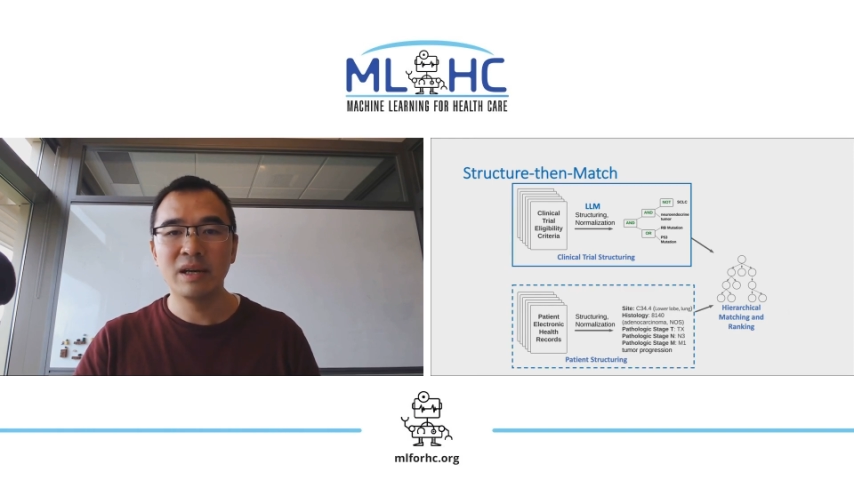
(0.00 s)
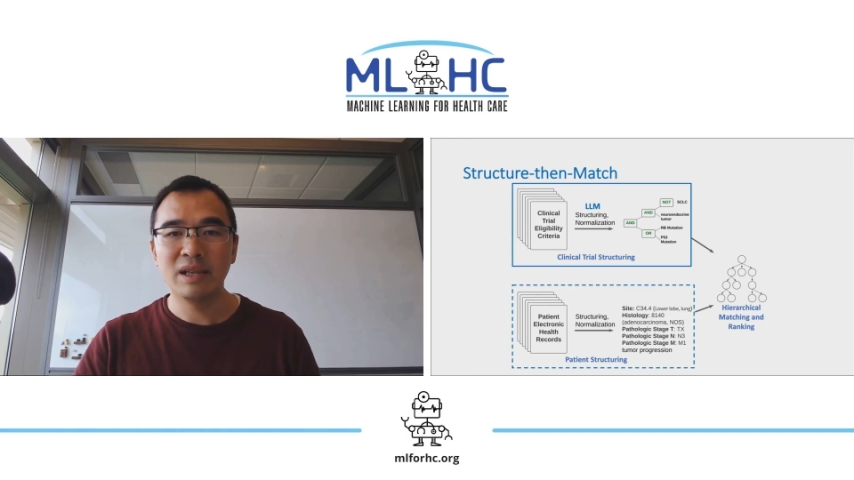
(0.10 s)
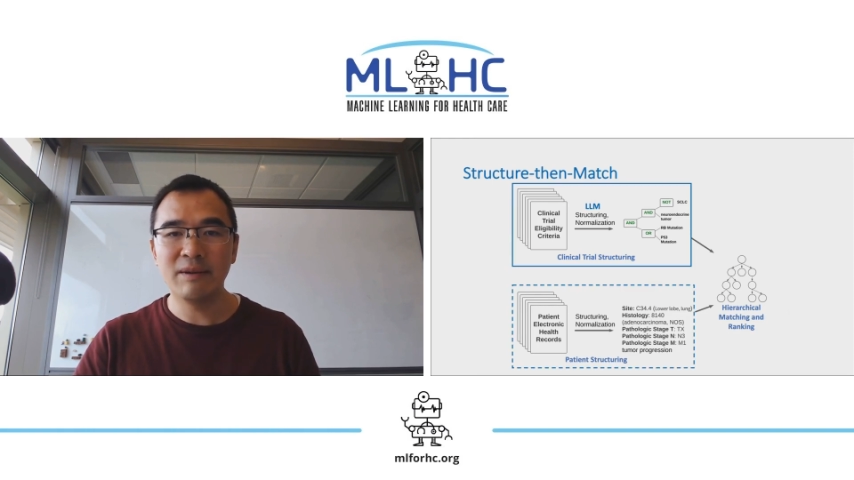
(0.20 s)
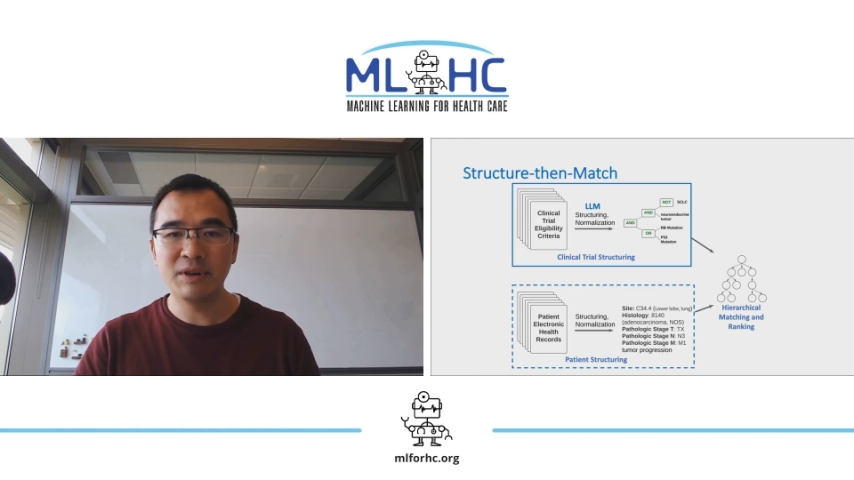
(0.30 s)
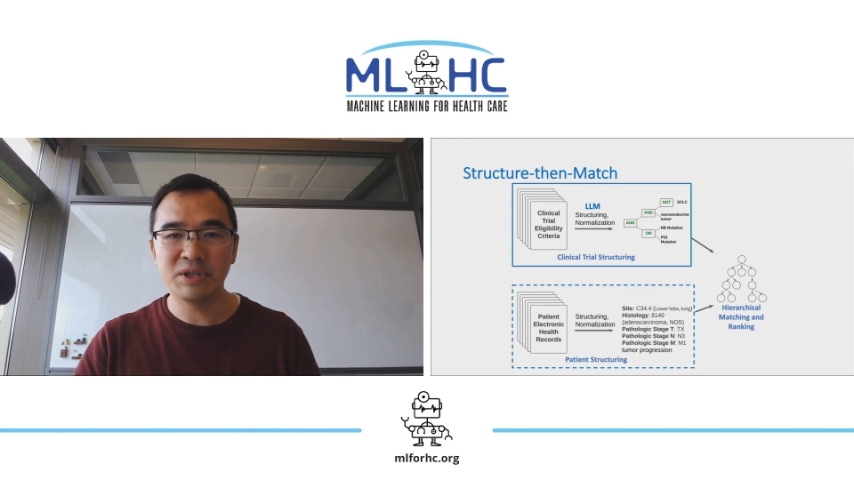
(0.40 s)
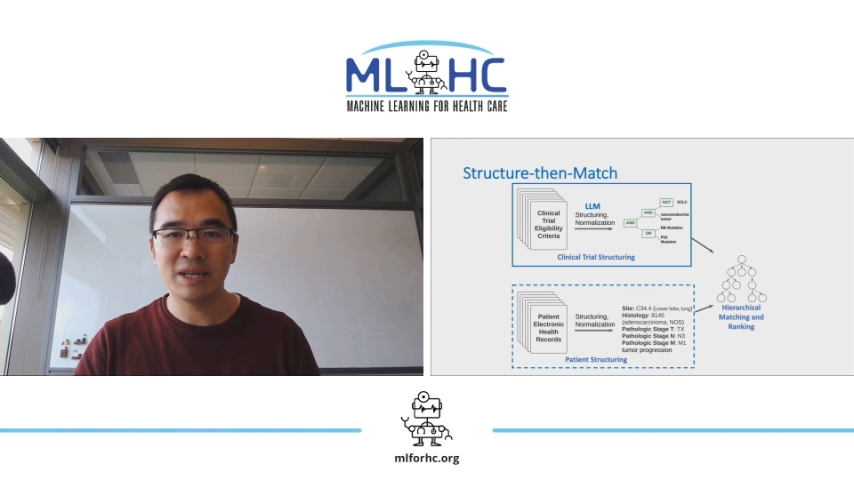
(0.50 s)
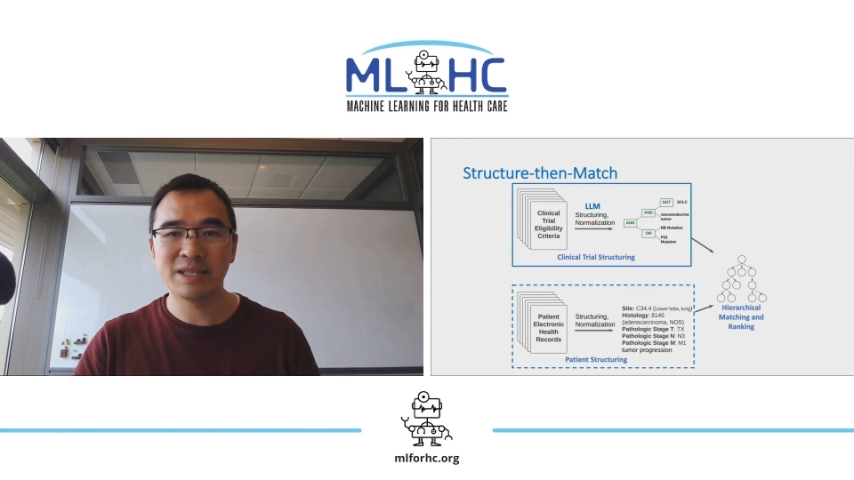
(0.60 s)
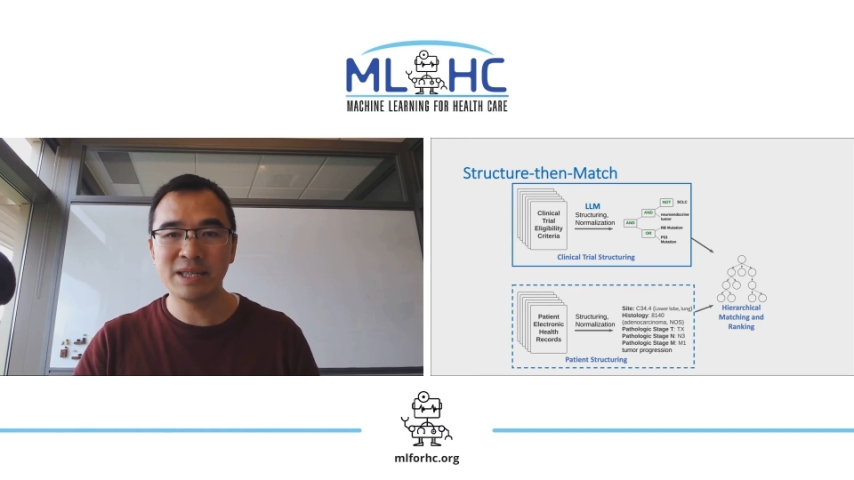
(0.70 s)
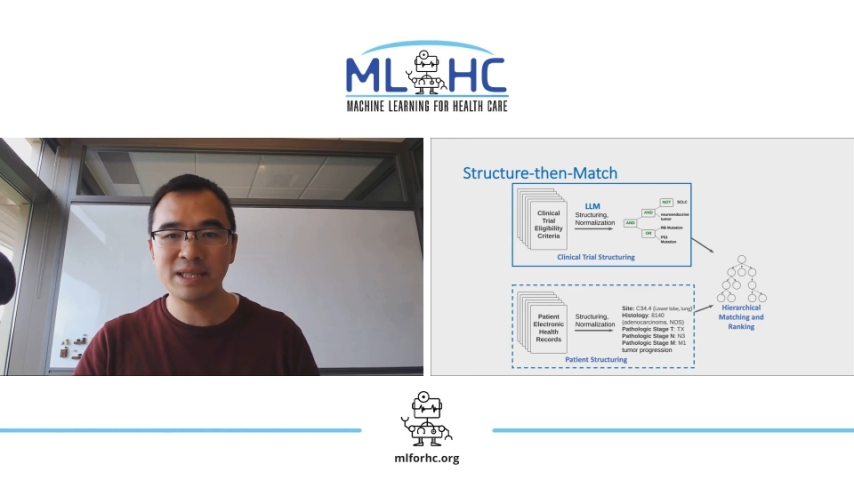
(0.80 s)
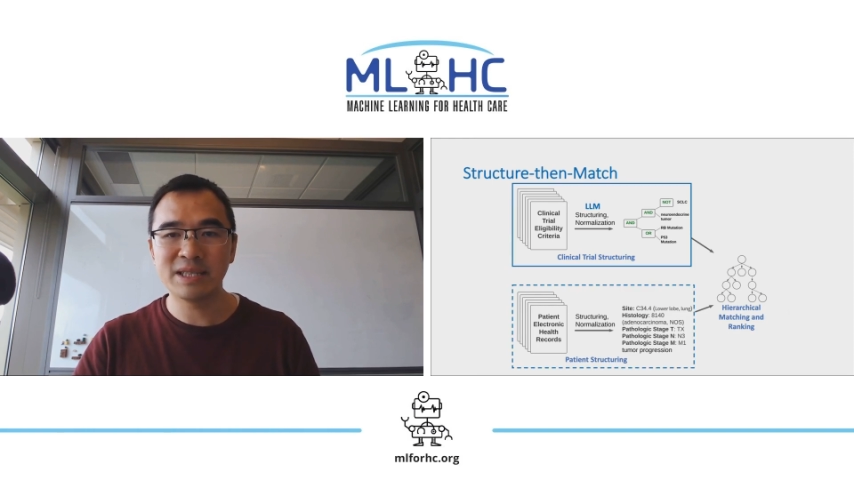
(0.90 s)
leverages an
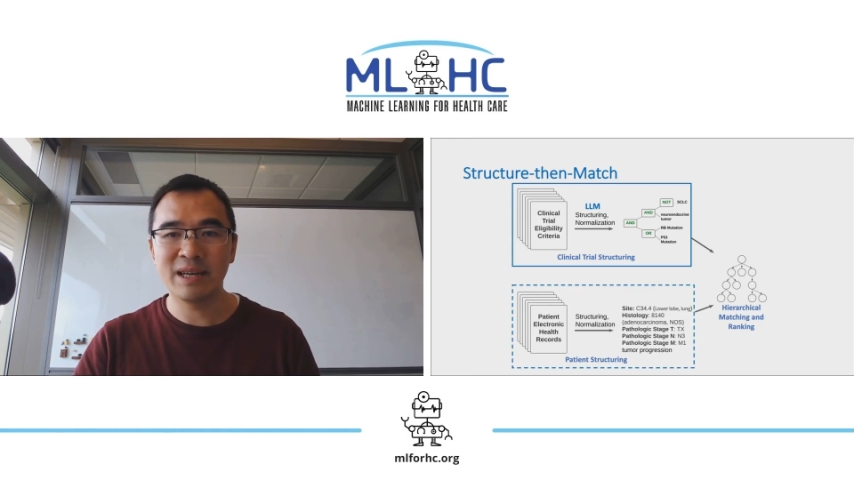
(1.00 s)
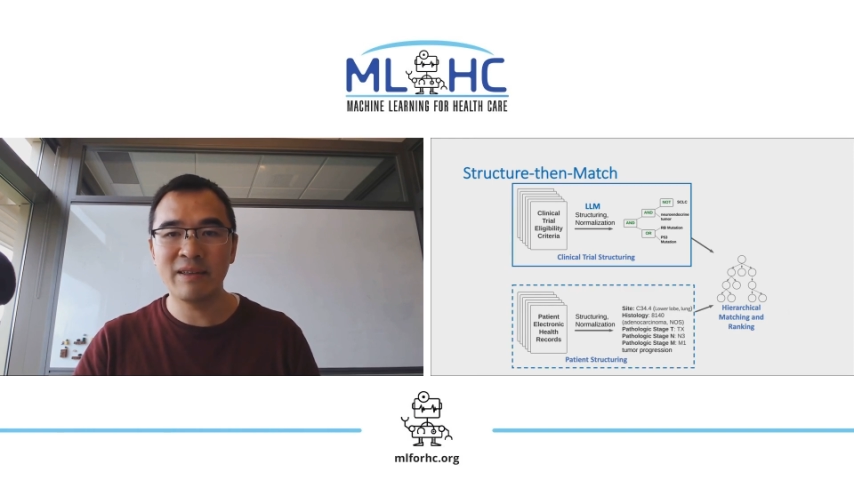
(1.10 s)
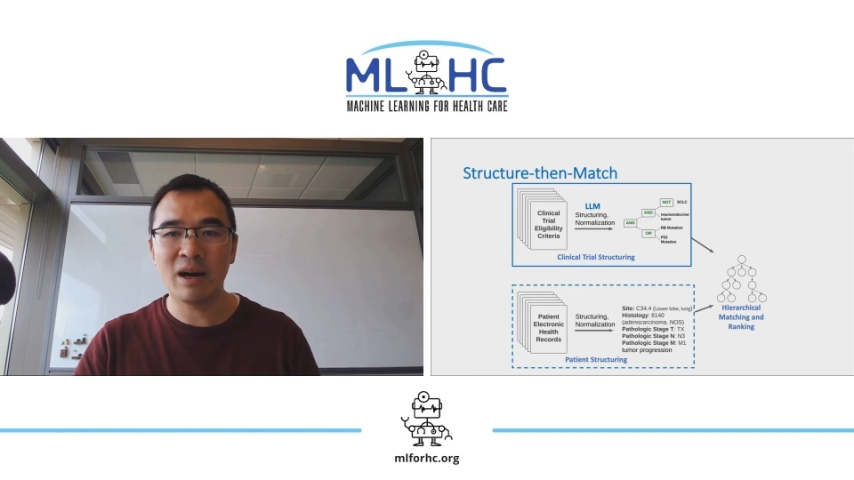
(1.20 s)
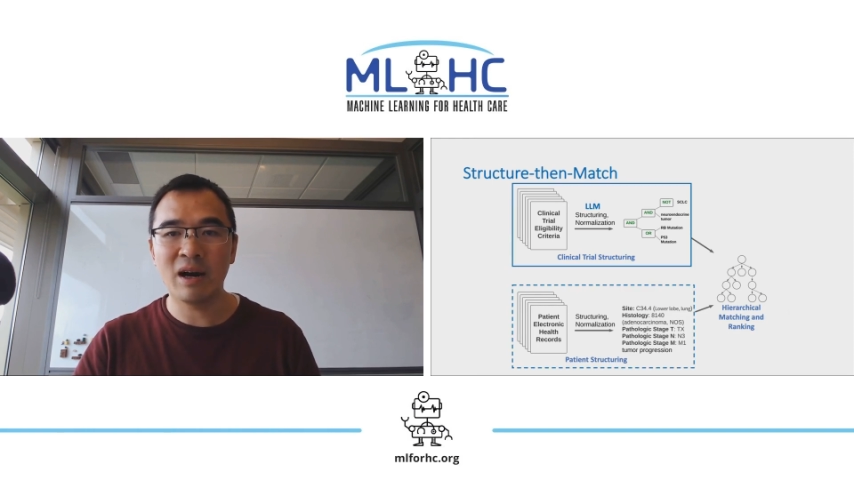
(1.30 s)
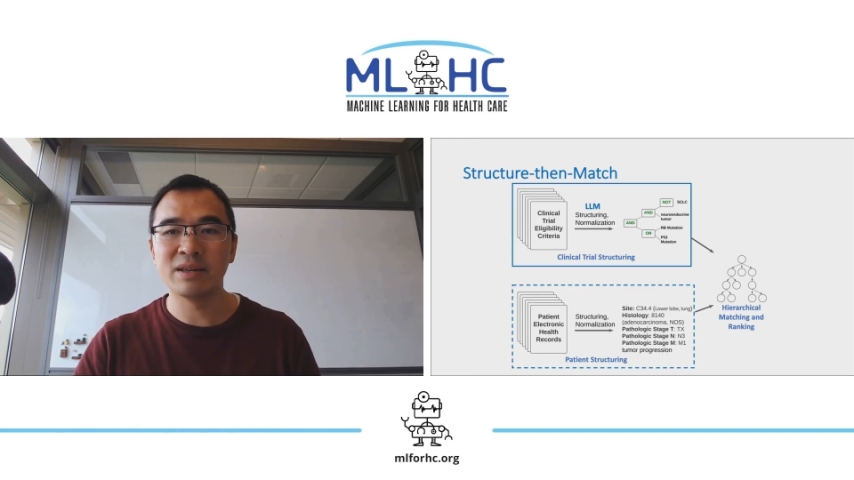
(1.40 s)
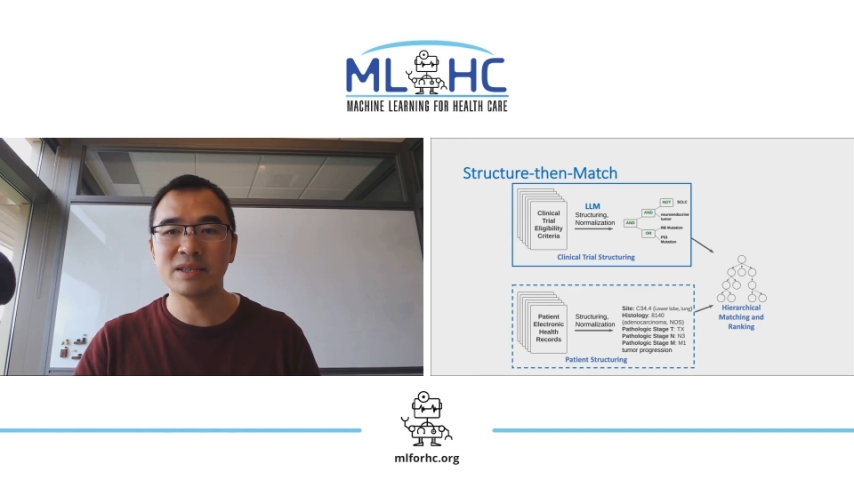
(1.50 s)
existing state-of-the-art